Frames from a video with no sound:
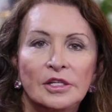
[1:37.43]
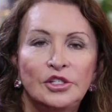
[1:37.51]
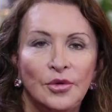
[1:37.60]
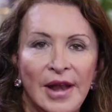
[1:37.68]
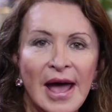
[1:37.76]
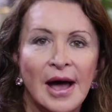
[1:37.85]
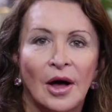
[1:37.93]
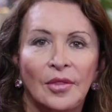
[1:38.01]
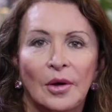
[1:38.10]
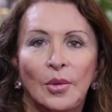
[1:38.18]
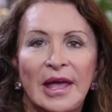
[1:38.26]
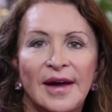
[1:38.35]
So now
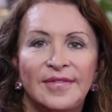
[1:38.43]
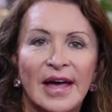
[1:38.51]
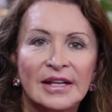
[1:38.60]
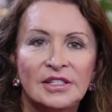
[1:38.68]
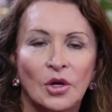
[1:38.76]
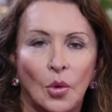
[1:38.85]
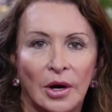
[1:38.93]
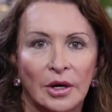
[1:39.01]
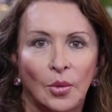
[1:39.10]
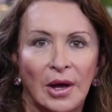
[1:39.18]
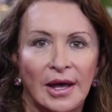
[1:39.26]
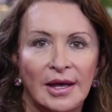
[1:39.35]
that we have that squared
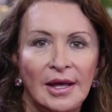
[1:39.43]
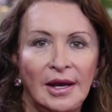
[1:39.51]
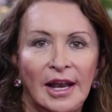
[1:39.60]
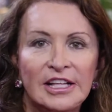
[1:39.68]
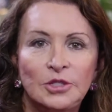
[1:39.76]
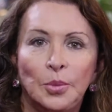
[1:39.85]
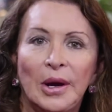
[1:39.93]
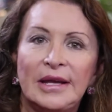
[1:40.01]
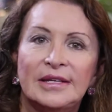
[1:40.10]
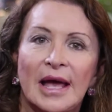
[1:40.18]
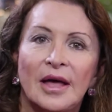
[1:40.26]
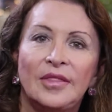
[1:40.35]
away, let's
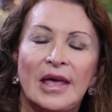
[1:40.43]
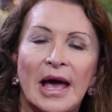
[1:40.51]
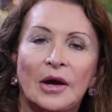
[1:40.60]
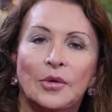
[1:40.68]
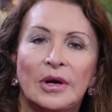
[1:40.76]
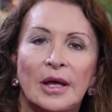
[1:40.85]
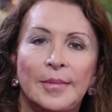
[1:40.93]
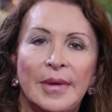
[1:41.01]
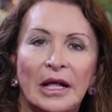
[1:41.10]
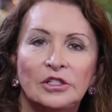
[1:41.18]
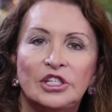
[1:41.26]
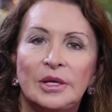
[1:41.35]
break down the acronym
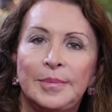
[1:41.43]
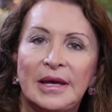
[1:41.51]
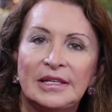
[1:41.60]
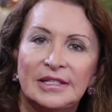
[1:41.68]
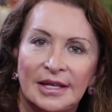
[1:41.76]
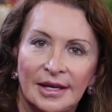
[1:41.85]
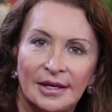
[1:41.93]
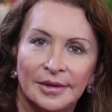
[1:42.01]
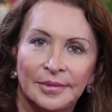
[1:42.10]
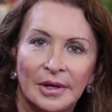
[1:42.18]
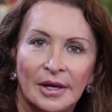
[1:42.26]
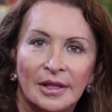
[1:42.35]
LGBT.
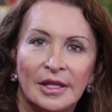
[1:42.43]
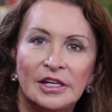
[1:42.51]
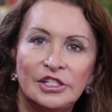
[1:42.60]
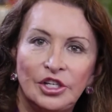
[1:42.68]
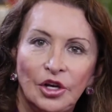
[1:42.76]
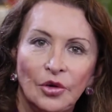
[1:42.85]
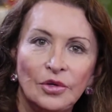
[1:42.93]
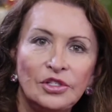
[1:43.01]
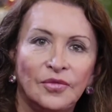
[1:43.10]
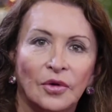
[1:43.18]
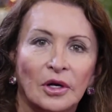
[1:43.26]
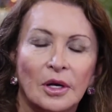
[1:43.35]
That is used
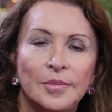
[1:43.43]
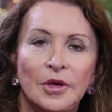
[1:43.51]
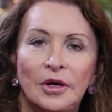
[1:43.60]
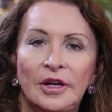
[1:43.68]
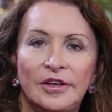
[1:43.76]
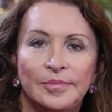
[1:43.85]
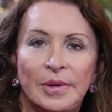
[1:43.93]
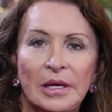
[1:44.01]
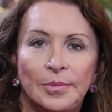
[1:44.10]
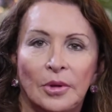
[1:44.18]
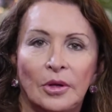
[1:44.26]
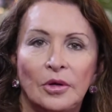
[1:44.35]
for a community of
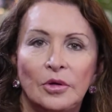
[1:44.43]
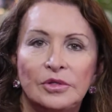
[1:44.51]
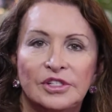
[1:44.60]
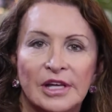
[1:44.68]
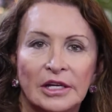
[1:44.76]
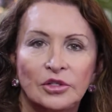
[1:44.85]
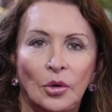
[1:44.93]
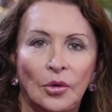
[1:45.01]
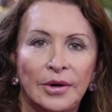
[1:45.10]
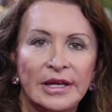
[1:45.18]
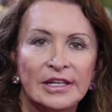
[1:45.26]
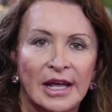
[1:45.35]
people whose sexual
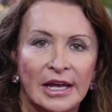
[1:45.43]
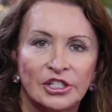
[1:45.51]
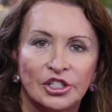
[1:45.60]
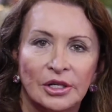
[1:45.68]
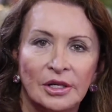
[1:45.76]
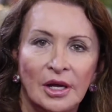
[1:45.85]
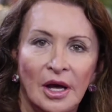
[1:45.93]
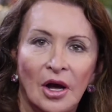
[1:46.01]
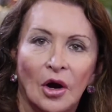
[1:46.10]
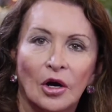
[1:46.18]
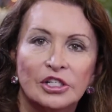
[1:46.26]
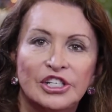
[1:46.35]
orientation
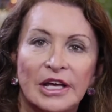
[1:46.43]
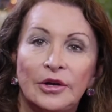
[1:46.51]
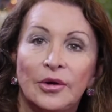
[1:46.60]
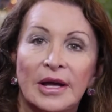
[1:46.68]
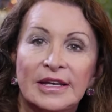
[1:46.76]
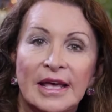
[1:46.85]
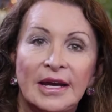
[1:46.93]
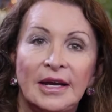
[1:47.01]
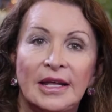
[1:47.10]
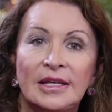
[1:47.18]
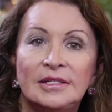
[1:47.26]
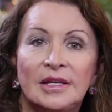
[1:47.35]
or gender
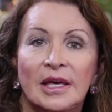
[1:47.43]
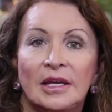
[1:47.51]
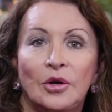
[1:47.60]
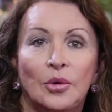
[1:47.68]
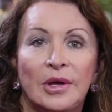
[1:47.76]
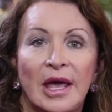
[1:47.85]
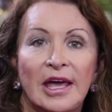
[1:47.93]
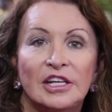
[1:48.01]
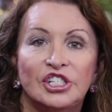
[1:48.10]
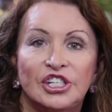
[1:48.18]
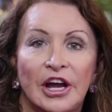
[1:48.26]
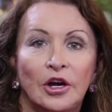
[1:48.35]
identities can
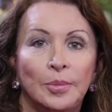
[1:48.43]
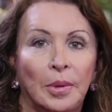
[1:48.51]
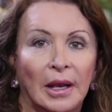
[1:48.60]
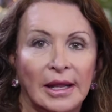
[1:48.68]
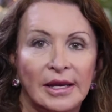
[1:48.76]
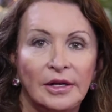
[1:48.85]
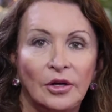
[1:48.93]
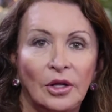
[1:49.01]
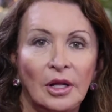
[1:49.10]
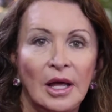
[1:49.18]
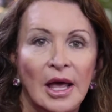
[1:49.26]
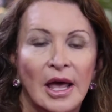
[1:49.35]
create shared
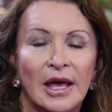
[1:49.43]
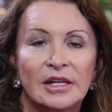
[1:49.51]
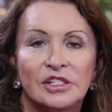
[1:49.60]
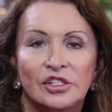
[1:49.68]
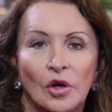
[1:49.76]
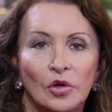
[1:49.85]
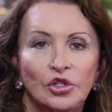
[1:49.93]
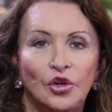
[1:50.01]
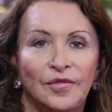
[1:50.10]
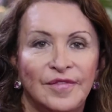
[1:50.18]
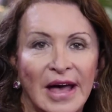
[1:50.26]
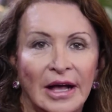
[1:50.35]
political and
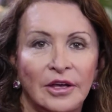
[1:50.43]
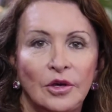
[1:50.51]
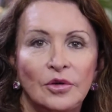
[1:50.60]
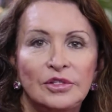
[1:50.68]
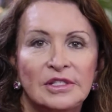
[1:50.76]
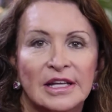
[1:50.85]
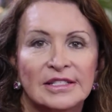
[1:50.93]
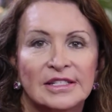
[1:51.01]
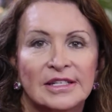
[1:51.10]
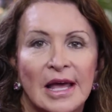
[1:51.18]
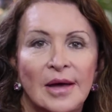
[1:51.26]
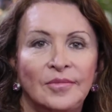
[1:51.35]
social values that
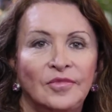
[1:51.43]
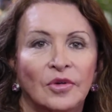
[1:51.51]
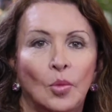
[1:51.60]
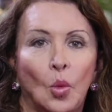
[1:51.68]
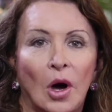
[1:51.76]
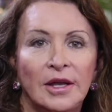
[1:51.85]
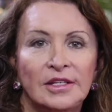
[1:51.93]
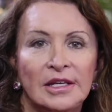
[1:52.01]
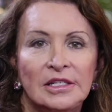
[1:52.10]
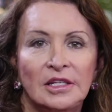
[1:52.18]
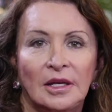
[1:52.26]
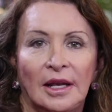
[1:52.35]
stem from
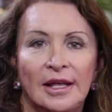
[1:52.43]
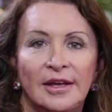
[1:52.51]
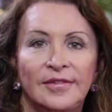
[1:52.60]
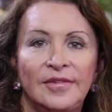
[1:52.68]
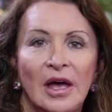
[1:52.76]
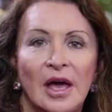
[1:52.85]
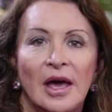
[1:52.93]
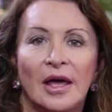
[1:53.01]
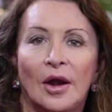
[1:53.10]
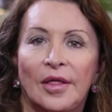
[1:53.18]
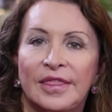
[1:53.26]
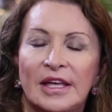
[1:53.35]
wanting to live
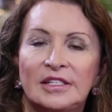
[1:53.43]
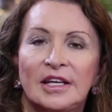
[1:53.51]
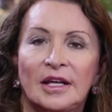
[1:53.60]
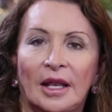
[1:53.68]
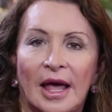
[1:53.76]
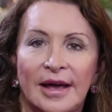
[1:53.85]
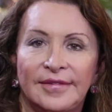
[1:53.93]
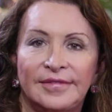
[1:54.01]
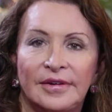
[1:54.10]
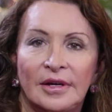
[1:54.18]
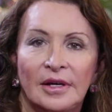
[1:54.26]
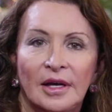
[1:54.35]
an authentic
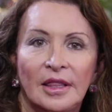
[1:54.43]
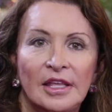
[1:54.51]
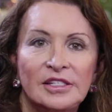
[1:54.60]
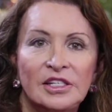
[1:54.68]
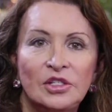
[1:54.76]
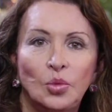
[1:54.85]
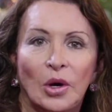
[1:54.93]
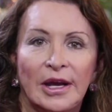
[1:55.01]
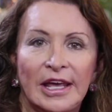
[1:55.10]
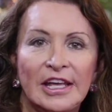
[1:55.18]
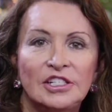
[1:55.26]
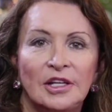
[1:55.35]
life. This is
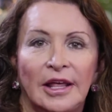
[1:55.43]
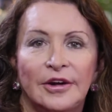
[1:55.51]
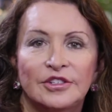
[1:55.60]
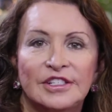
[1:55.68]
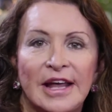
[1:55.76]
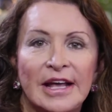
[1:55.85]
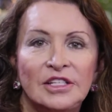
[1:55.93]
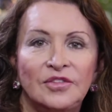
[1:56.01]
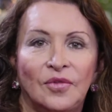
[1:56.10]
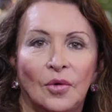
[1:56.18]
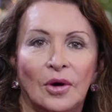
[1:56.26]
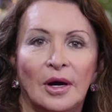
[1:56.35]
what each letter stands
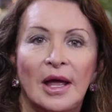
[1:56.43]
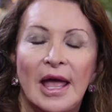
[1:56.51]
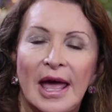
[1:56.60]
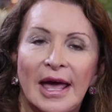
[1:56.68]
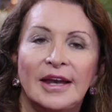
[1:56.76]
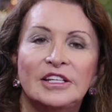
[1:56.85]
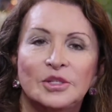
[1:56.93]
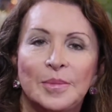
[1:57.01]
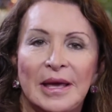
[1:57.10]
for and its